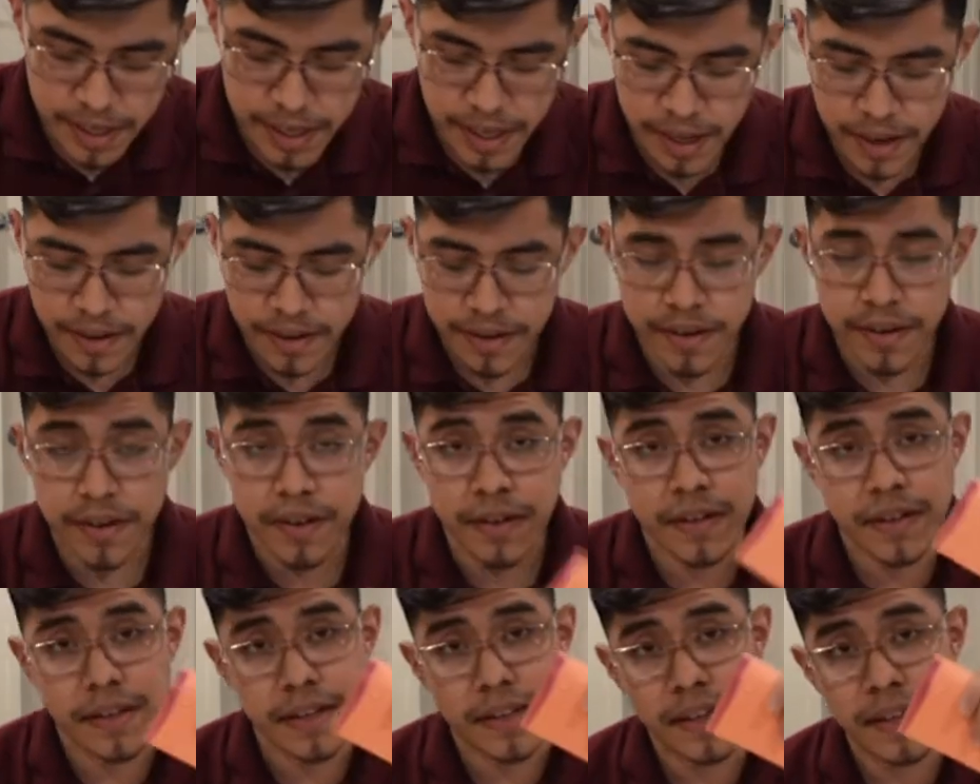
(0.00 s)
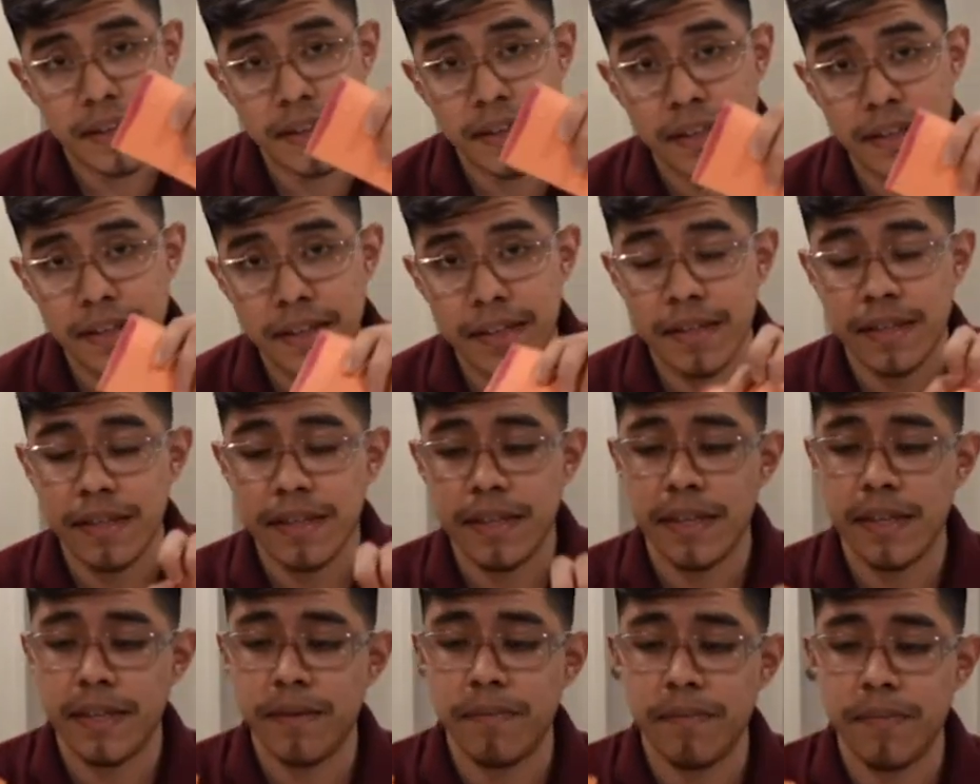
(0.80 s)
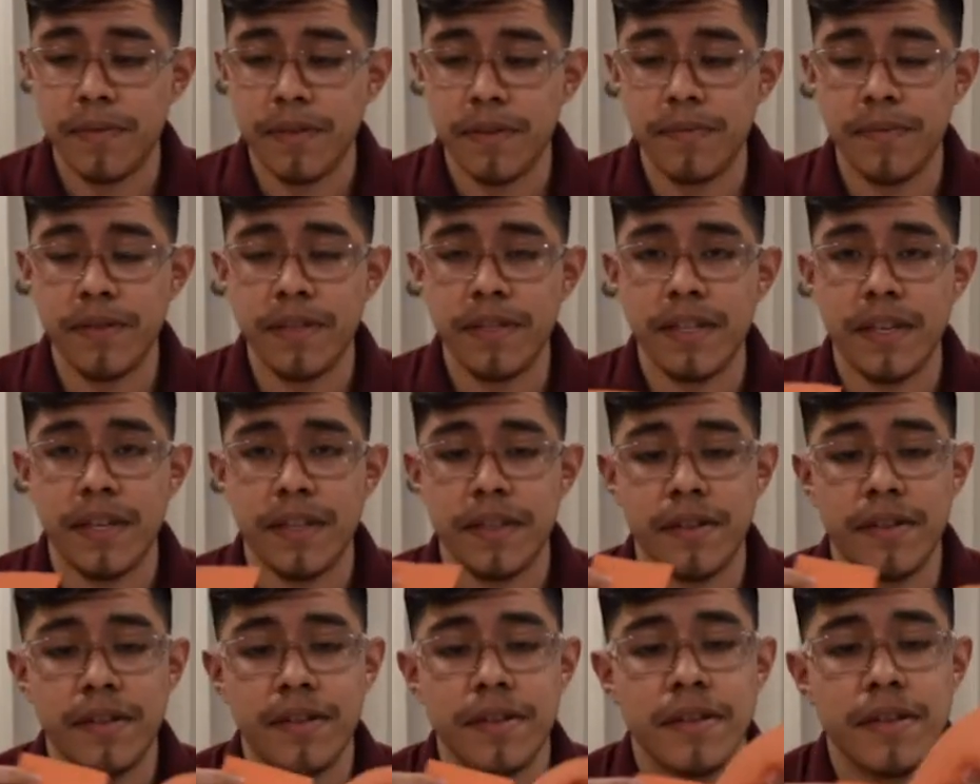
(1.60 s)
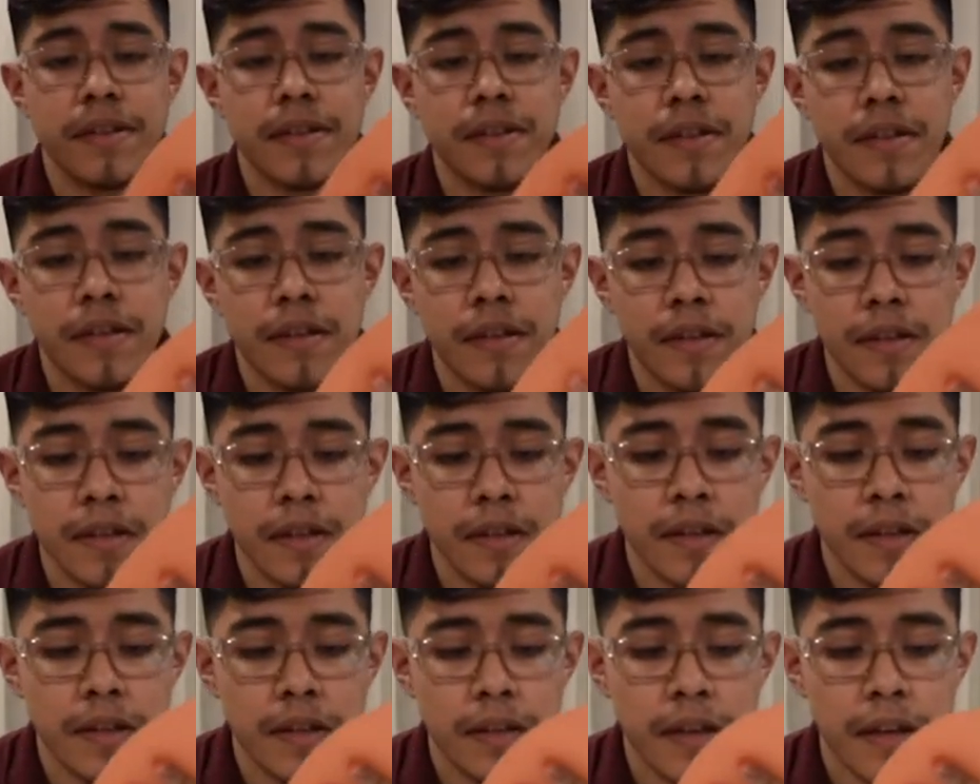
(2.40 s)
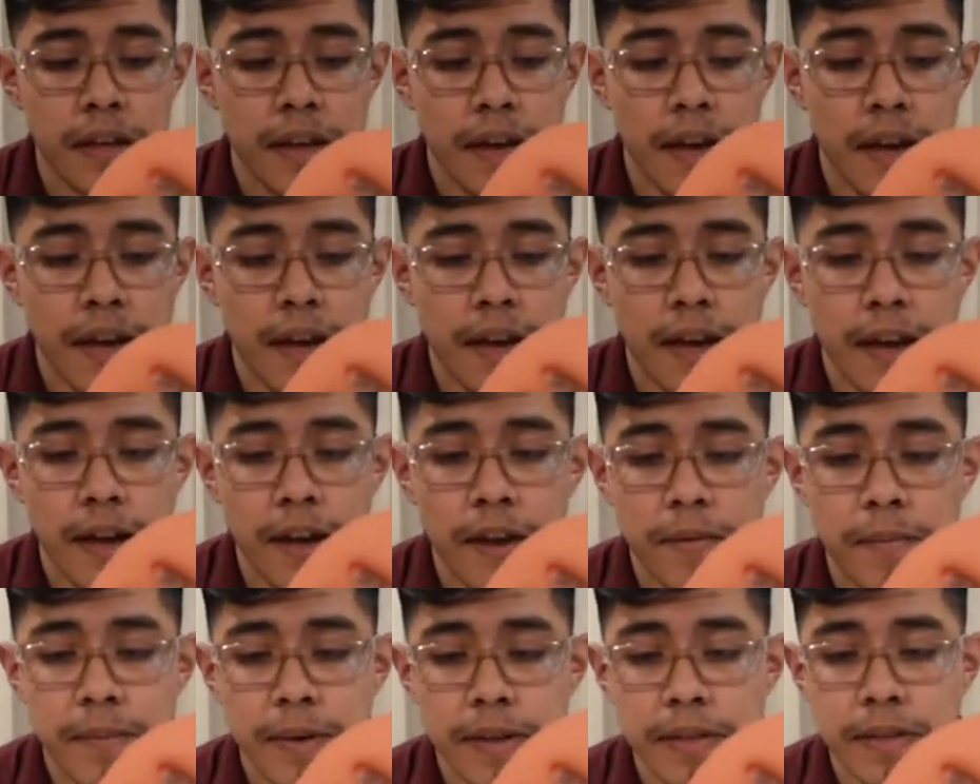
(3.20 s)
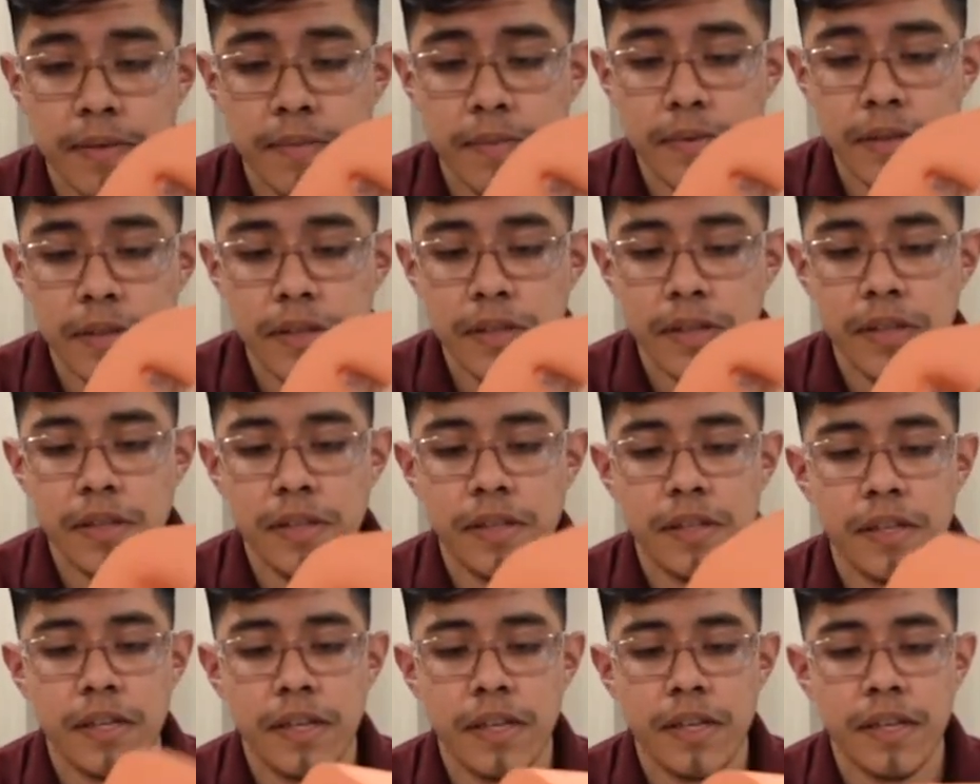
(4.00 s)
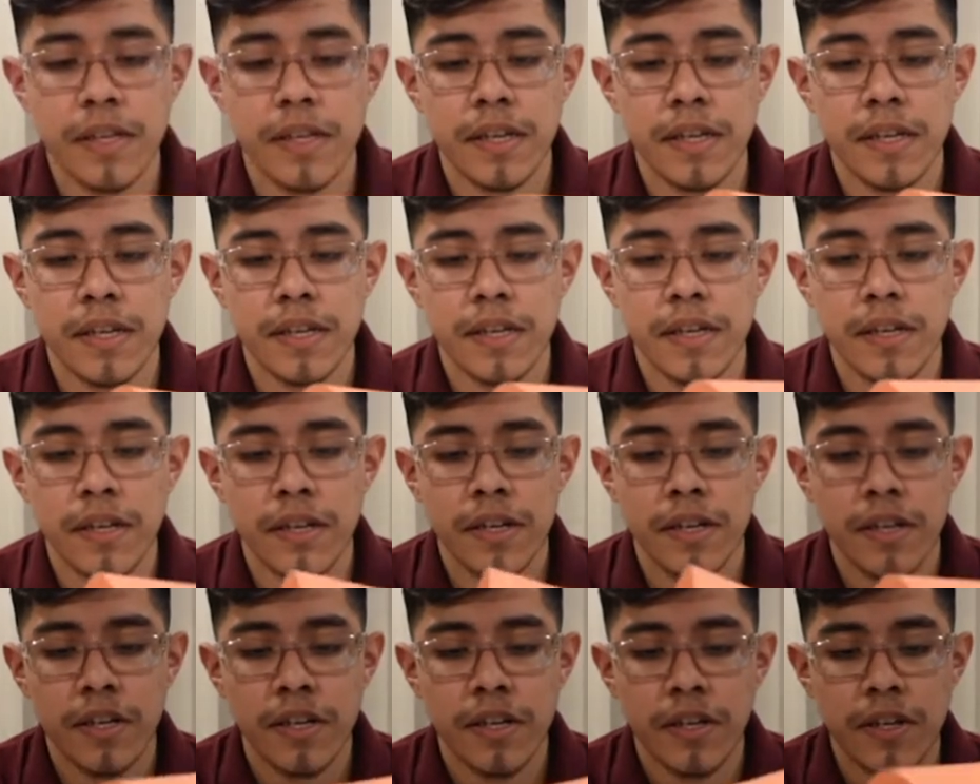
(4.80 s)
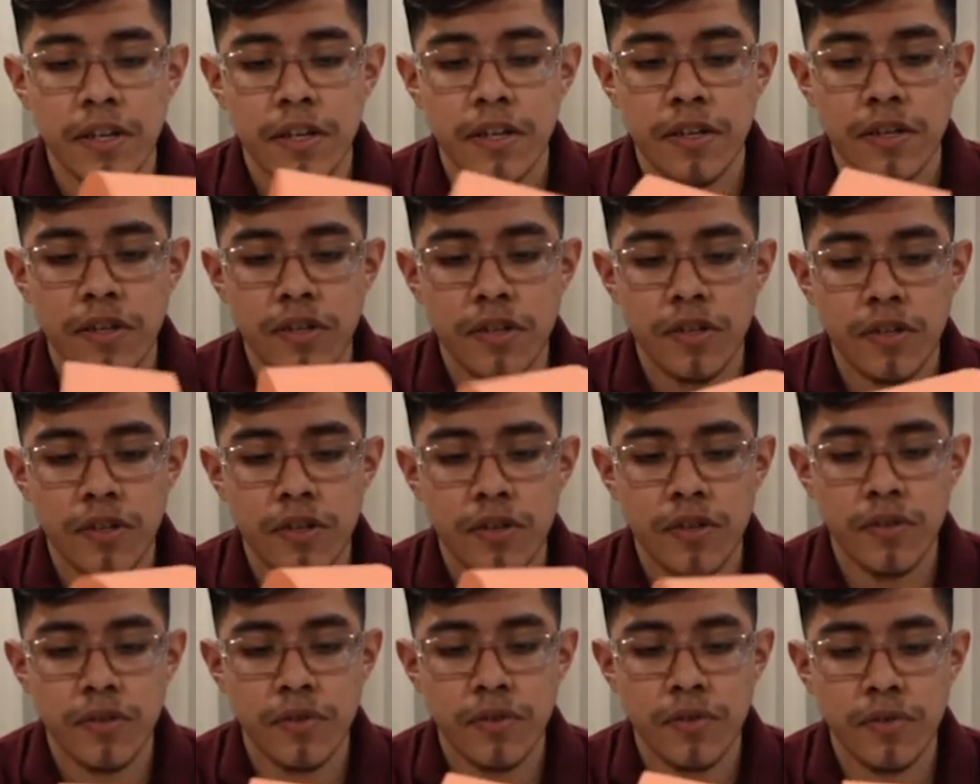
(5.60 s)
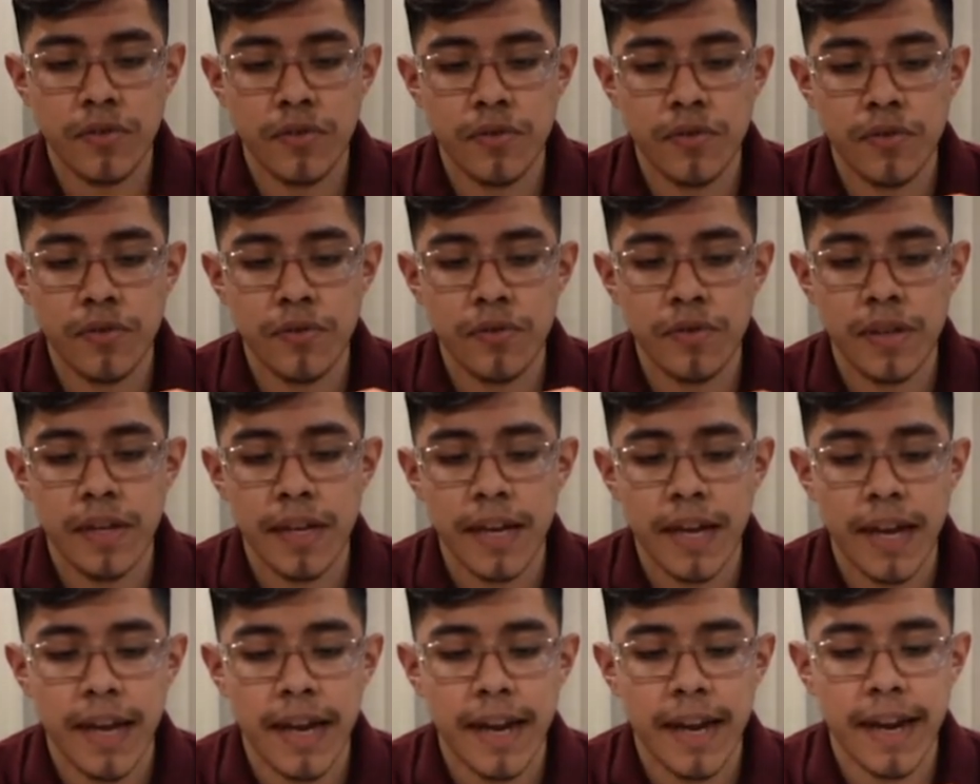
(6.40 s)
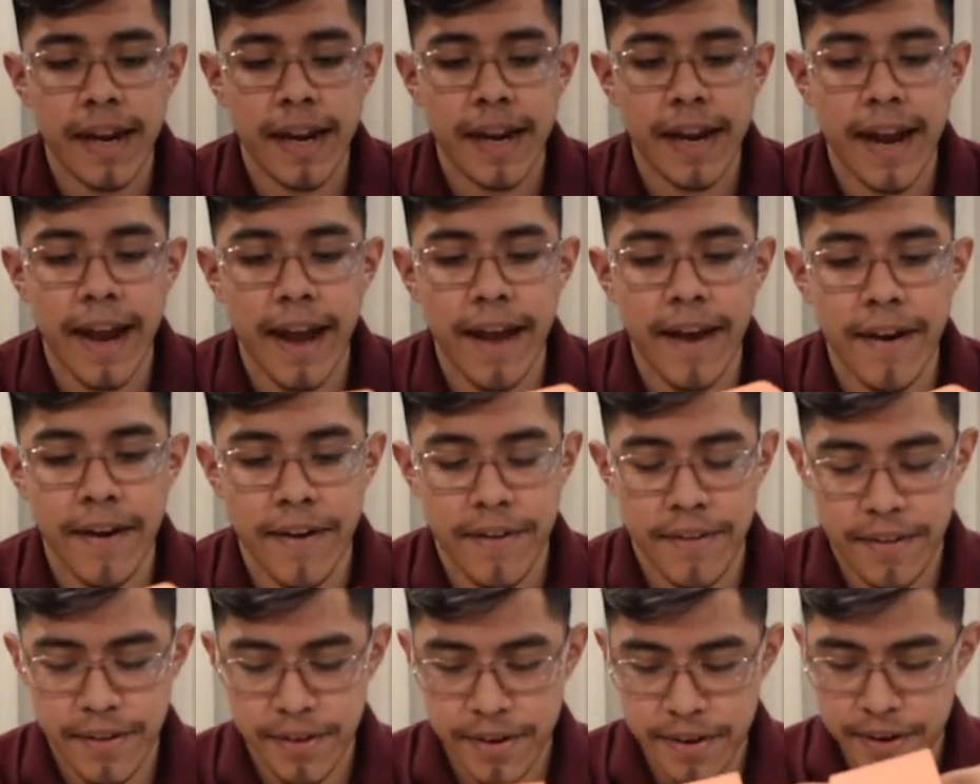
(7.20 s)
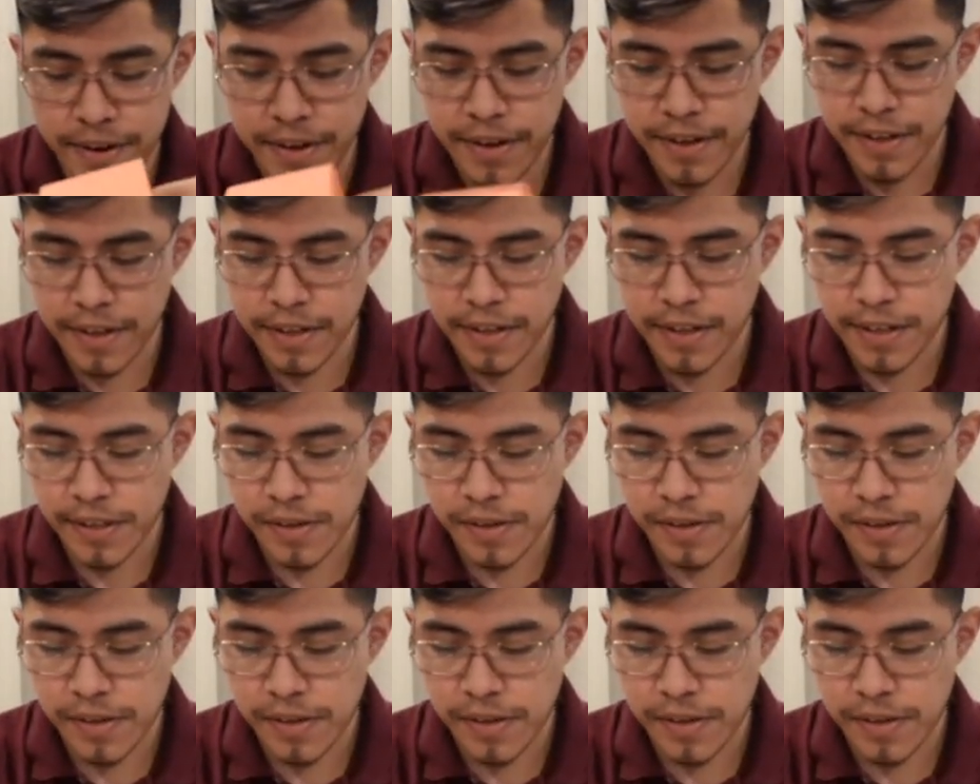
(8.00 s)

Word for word: together like this and put them together and stick together.